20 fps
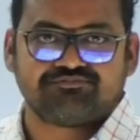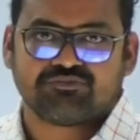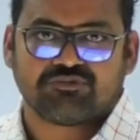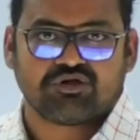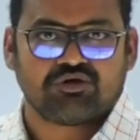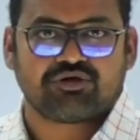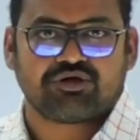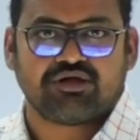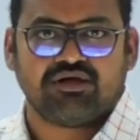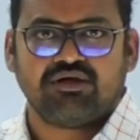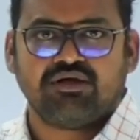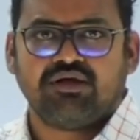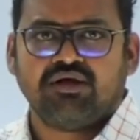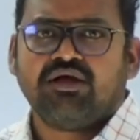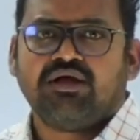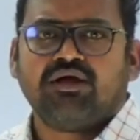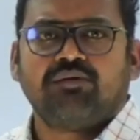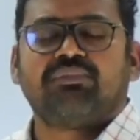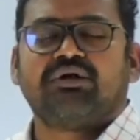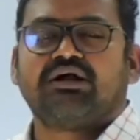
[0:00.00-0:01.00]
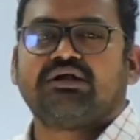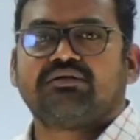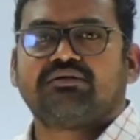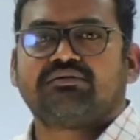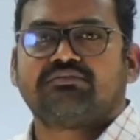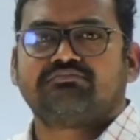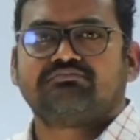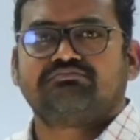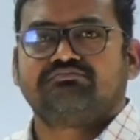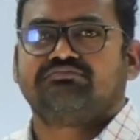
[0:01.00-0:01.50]
Okay, but
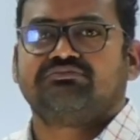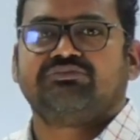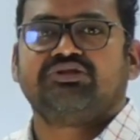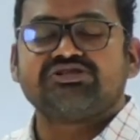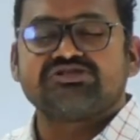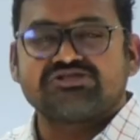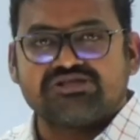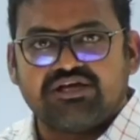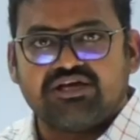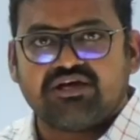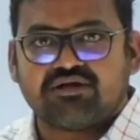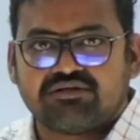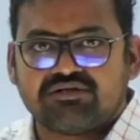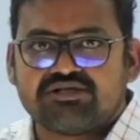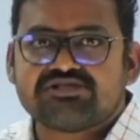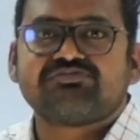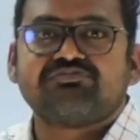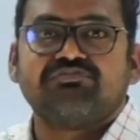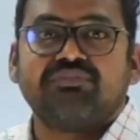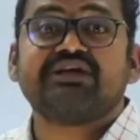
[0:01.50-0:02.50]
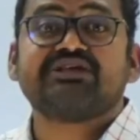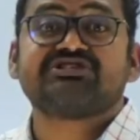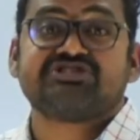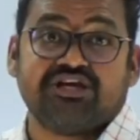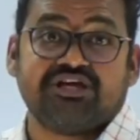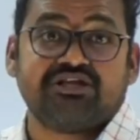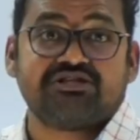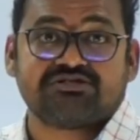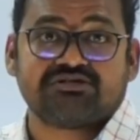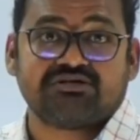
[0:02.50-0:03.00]
this year this may
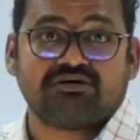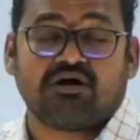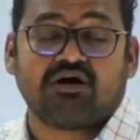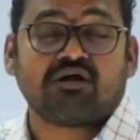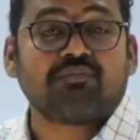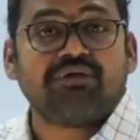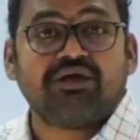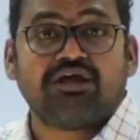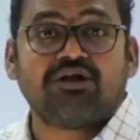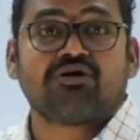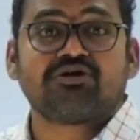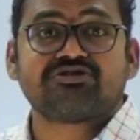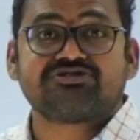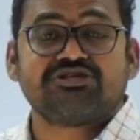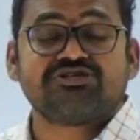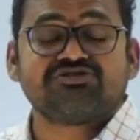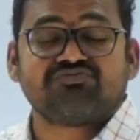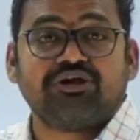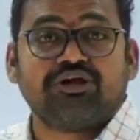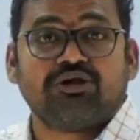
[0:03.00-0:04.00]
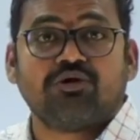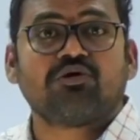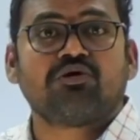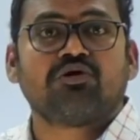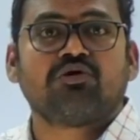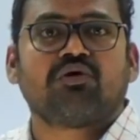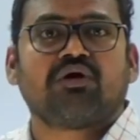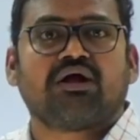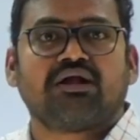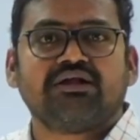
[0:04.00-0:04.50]
change or may not change. We don't
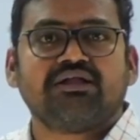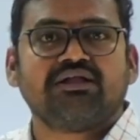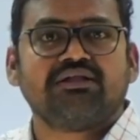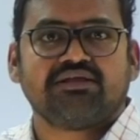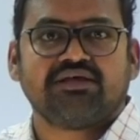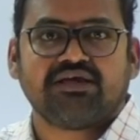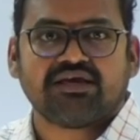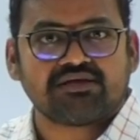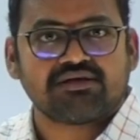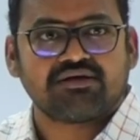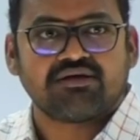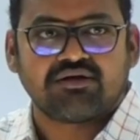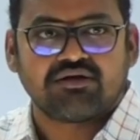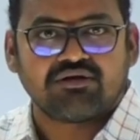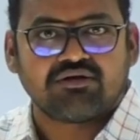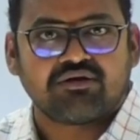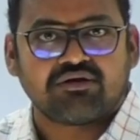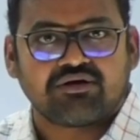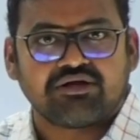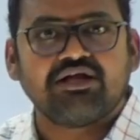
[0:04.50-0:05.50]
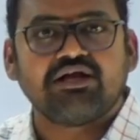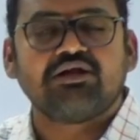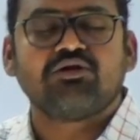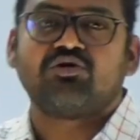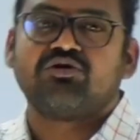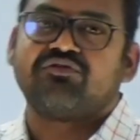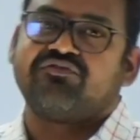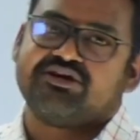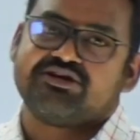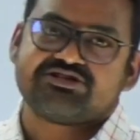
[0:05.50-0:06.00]
know until the real
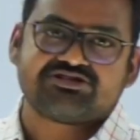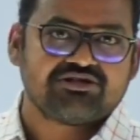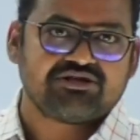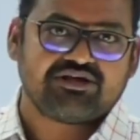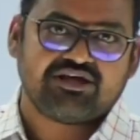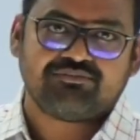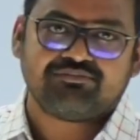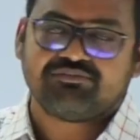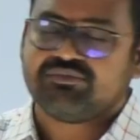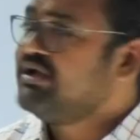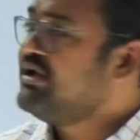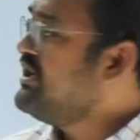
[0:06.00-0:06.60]
notification came.